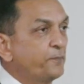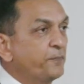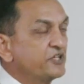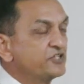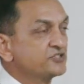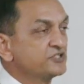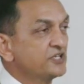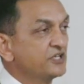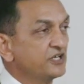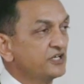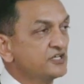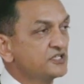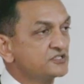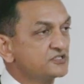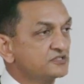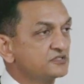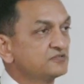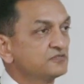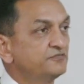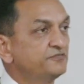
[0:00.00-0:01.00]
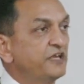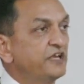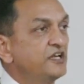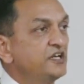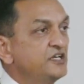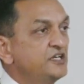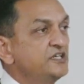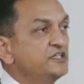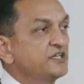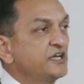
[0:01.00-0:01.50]
The picture is
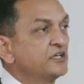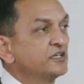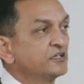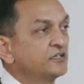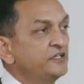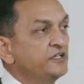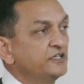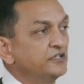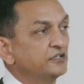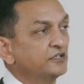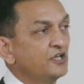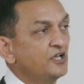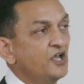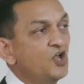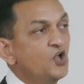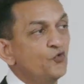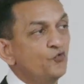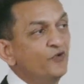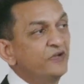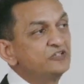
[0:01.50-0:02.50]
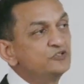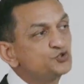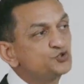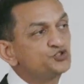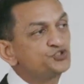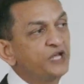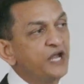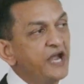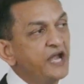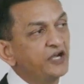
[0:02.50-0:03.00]
very neat and clean. When you
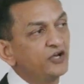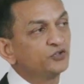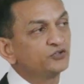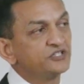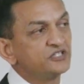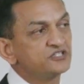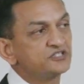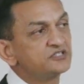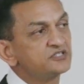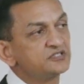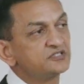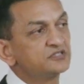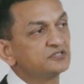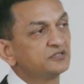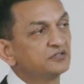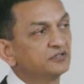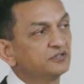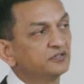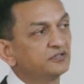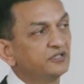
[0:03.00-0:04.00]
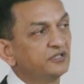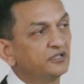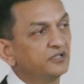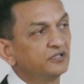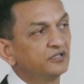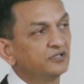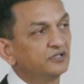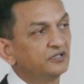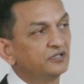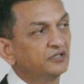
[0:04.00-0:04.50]
stand on this
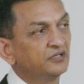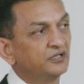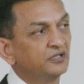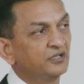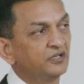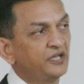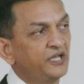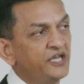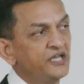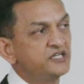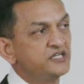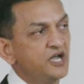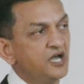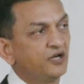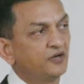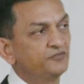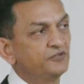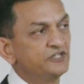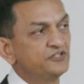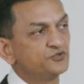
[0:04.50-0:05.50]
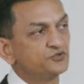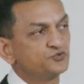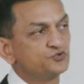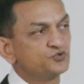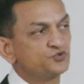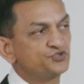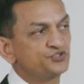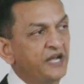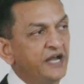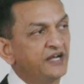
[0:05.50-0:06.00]
area, when
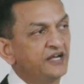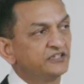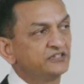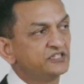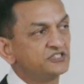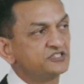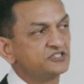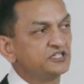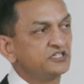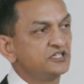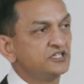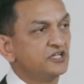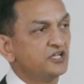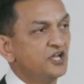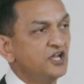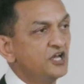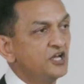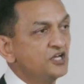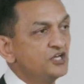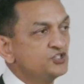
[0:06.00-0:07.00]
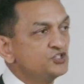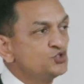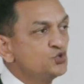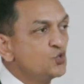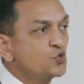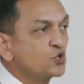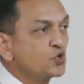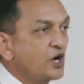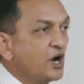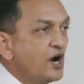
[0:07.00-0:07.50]
you stand in the city,
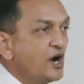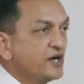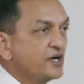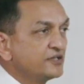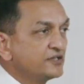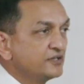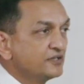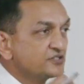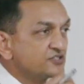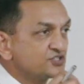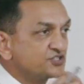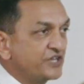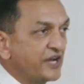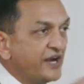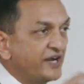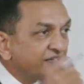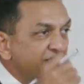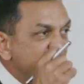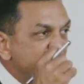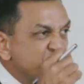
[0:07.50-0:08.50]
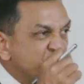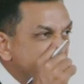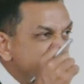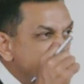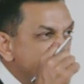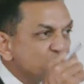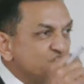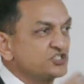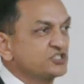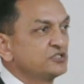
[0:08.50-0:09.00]
you can't stand the
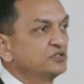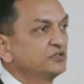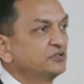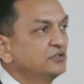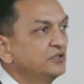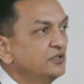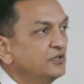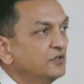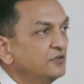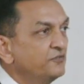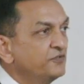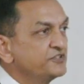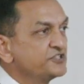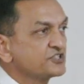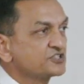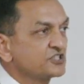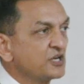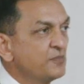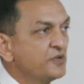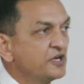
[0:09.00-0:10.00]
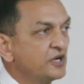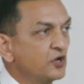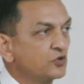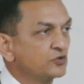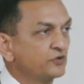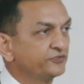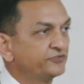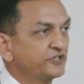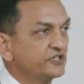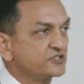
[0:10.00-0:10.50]
stench which is coming
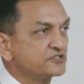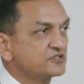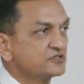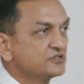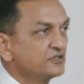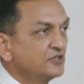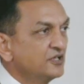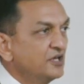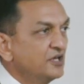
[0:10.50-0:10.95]
out of this.